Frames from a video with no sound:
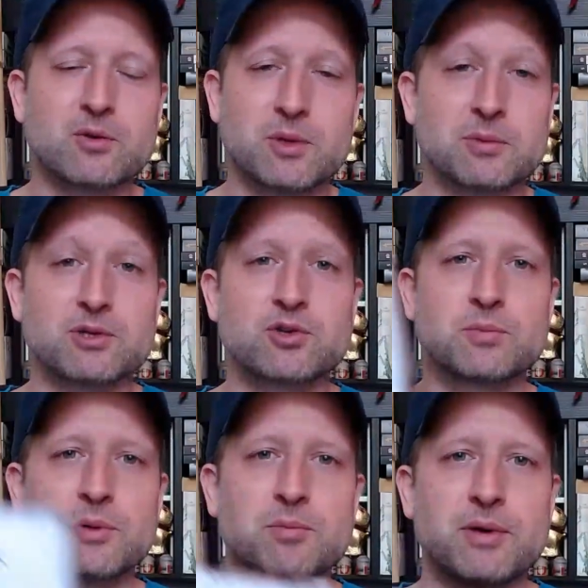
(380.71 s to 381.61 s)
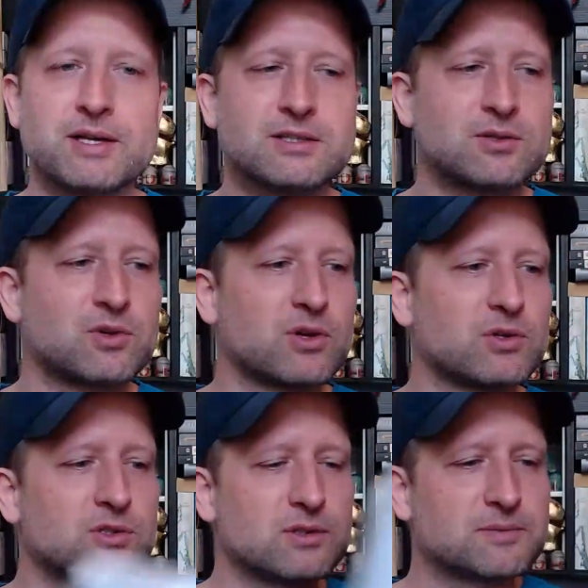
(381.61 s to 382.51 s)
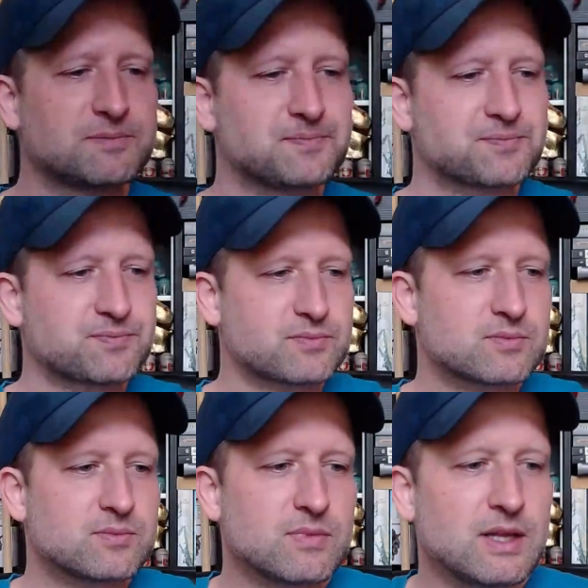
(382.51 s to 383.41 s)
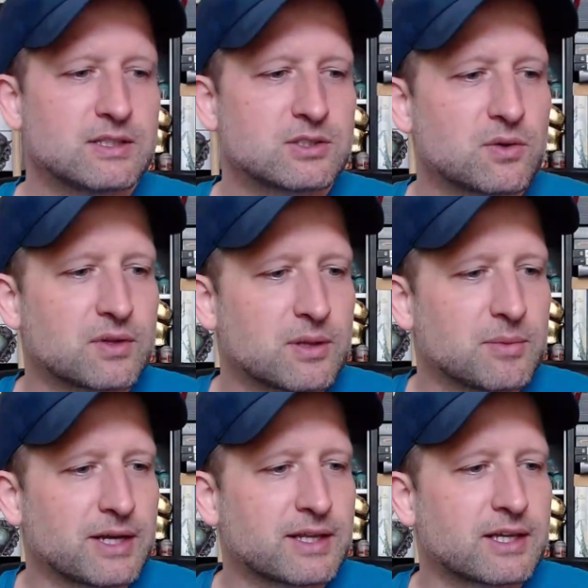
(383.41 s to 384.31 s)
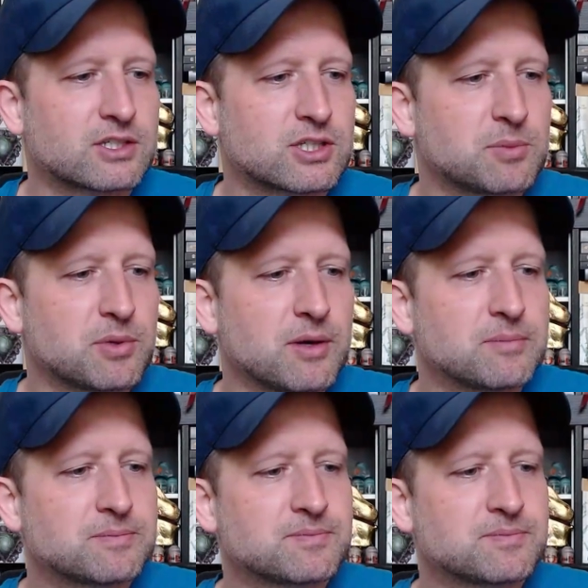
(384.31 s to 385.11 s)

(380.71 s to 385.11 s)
or maybe triple packs, who knows. So they might get cheaper.